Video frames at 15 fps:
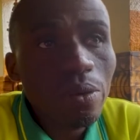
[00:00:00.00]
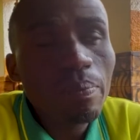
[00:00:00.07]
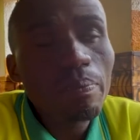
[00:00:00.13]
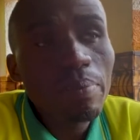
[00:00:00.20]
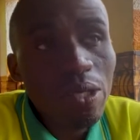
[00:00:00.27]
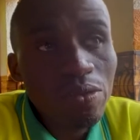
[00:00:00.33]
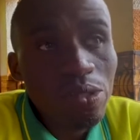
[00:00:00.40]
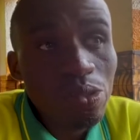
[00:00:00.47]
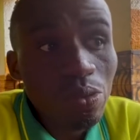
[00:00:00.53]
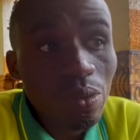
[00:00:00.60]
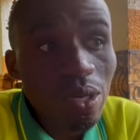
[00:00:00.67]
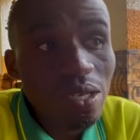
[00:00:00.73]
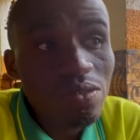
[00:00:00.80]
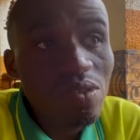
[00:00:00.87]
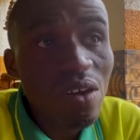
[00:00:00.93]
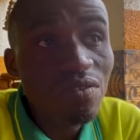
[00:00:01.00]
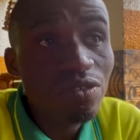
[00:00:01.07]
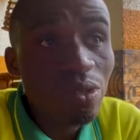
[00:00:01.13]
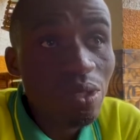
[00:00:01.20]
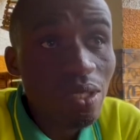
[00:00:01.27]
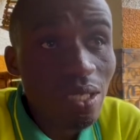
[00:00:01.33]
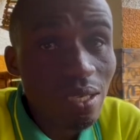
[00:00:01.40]
Batwa scholars who have
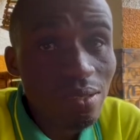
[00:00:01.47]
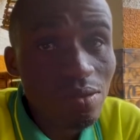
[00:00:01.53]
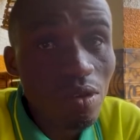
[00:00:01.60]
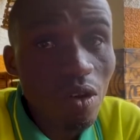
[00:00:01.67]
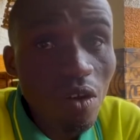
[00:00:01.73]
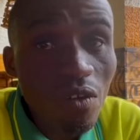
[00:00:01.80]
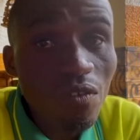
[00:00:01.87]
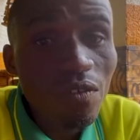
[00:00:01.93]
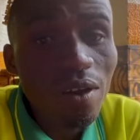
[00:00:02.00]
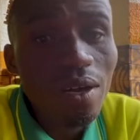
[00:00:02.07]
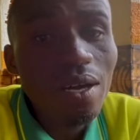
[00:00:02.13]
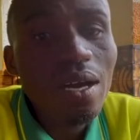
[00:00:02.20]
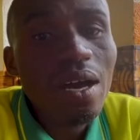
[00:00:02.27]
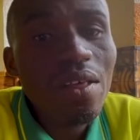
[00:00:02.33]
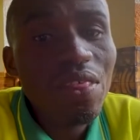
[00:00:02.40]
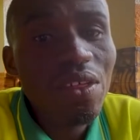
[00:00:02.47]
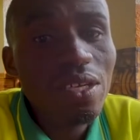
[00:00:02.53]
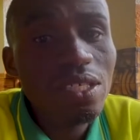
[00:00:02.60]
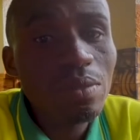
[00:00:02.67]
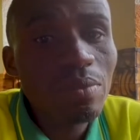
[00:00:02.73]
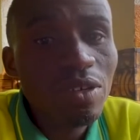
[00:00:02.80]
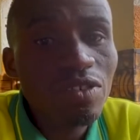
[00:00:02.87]
joined us over
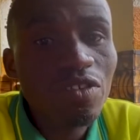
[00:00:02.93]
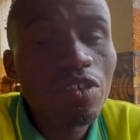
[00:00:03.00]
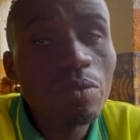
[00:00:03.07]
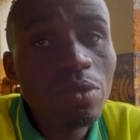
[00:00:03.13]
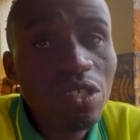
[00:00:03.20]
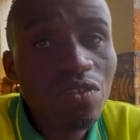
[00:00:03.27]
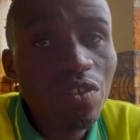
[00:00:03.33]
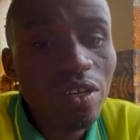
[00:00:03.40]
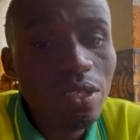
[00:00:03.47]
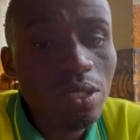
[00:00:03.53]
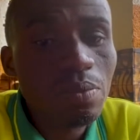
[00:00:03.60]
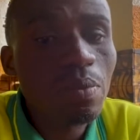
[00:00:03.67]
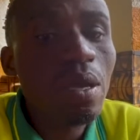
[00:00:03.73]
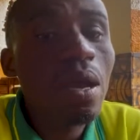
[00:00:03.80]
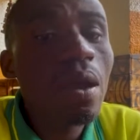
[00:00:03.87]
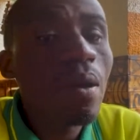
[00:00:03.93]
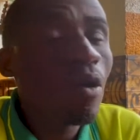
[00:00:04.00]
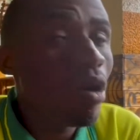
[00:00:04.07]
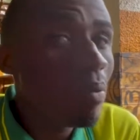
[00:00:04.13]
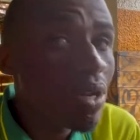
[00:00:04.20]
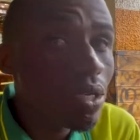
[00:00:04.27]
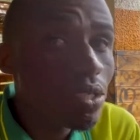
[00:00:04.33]
30 Batwa from different
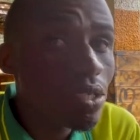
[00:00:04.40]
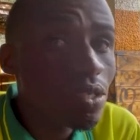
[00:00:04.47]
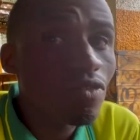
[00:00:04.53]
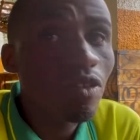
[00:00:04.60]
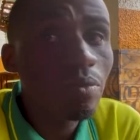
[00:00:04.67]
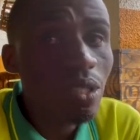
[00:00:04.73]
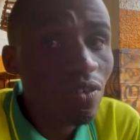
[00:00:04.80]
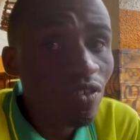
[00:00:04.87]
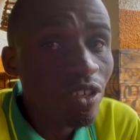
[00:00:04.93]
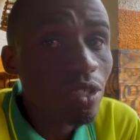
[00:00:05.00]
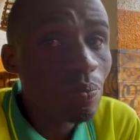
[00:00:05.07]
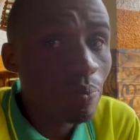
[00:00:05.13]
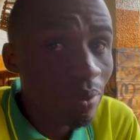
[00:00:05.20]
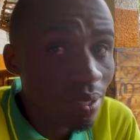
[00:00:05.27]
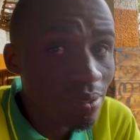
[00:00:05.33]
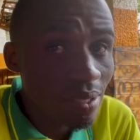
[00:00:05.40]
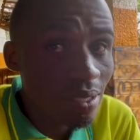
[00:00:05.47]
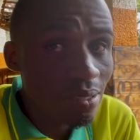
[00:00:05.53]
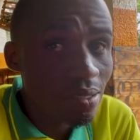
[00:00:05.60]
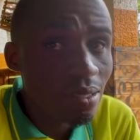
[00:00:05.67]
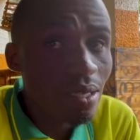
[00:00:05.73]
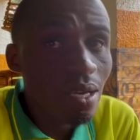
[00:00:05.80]
communities, from different
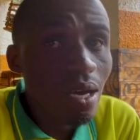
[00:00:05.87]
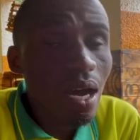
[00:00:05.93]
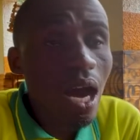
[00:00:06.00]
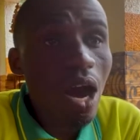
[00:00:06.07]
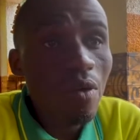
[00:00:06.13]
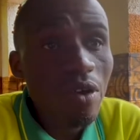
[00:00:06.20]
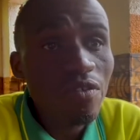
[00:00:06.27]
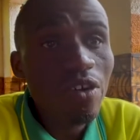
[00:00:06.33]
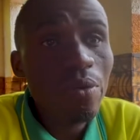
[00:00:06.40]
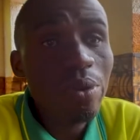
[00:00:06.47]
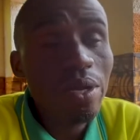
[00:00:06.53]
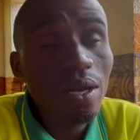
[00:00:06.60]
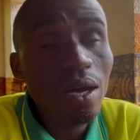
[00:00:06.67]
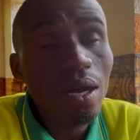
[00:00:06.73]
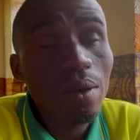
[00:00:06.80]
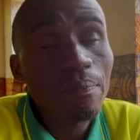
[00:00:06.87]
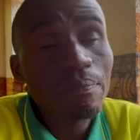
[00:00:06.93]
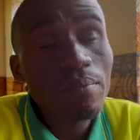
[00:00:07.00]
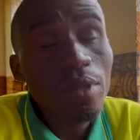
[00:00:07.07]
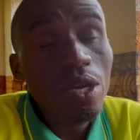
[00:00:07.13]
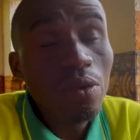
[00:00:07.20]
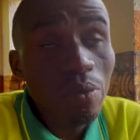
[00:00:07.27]
presses. However, we are
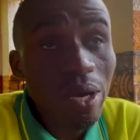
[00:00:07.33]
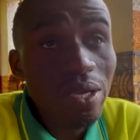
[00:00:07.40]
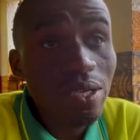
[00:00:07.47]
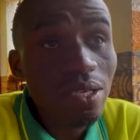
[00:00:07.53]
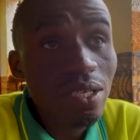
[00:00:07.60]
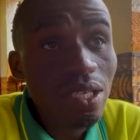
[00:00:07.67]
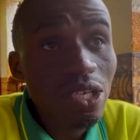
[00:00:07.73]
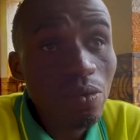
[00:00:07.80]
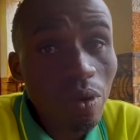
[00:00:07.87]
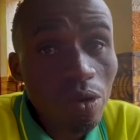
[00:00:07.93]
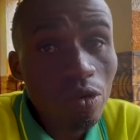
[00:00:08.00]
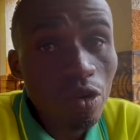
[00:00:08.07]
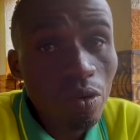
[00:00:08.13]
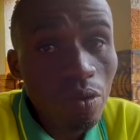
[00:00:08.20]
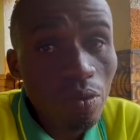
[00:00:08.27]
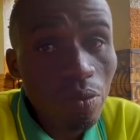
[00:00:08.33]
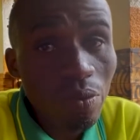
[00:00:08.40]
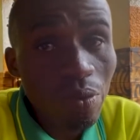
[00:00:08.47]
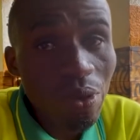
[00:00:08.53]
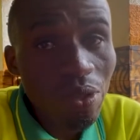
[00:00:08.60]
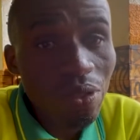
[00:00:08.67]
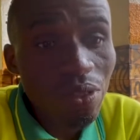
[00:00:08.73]
working in one
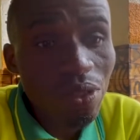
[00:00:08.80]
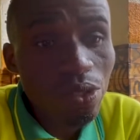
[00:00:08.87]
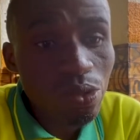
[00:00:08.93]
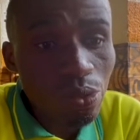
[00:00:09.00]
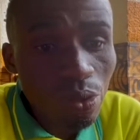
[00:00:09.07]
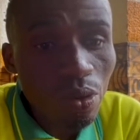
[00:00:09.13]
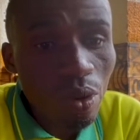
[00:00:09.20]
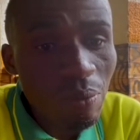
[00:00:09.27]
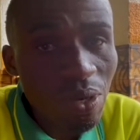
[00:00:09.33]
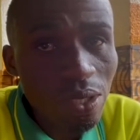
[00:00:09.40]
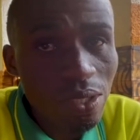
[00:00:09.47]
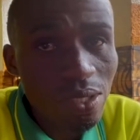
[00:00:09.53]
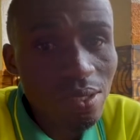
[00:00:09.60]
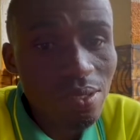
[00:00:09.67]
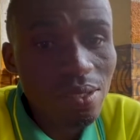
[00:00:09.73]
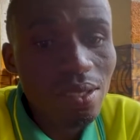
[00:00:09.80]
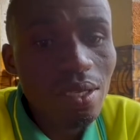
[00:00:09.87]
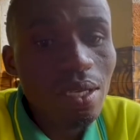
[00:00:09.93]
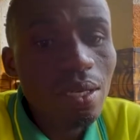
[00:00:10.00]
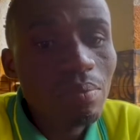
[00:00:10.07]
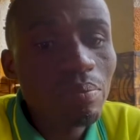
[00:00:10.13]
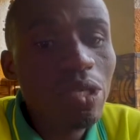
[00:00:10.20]
with two communities,
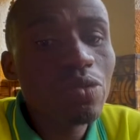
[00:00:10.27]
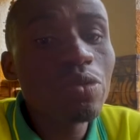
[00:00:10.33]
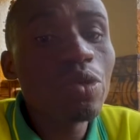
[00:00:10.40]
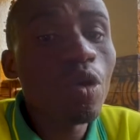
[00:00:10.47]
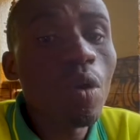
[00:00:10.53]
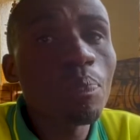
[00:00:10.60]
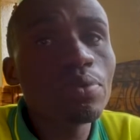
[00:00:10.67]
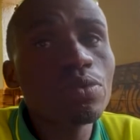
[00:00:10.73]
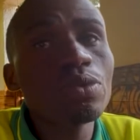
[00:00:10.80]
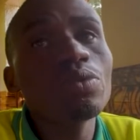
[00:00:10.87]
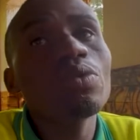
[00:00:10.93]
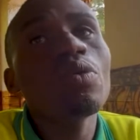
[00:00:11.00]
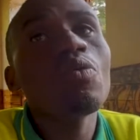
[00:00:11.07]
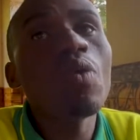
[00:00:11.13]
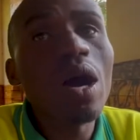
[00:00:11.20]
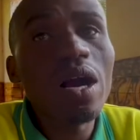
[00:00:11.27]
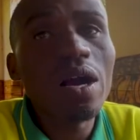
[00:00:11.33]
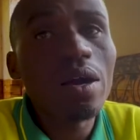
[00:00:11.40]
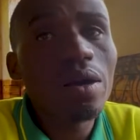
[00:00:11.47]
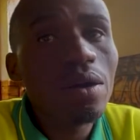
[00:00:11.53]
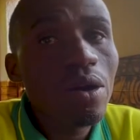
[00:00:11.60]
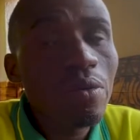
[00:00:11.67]
but we hope to work
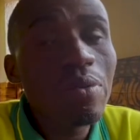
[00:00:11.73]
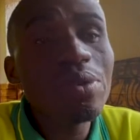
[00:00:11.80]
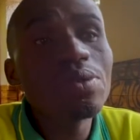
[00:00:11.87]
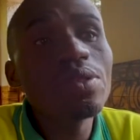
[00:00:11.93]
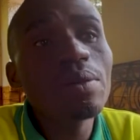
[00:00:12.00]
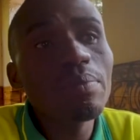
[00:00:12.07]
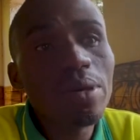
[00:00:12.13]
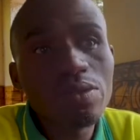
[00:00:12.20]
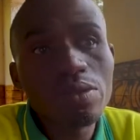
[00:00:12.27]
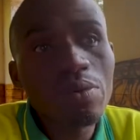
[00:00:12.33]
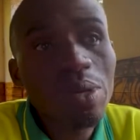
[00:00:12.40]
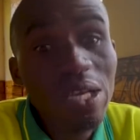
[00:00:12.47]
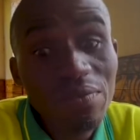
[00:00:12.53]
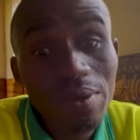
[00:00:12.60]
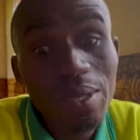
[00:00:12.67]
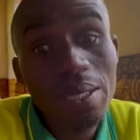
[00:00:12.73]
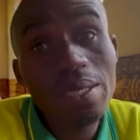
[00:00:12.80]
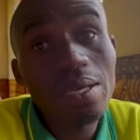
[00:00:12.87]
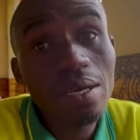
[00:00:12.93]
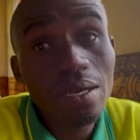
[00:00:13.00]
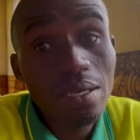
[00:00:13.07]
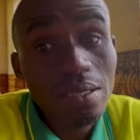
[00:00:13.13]
with the Batwa wherever they
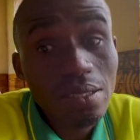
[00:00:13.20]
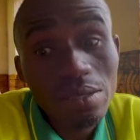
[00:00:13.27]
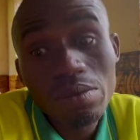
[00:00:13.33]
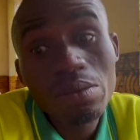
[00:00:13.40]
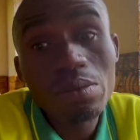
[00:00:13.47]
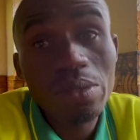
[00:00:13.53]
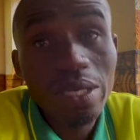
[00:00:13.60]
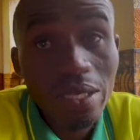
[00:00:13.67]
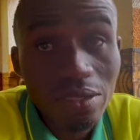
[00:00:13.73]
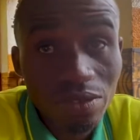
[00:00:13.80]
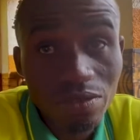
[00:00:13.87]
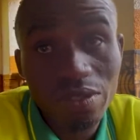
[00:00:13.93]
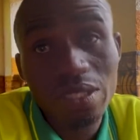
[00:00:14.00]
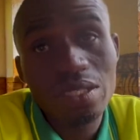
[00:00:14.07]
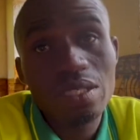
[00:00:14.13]
are in the whole country.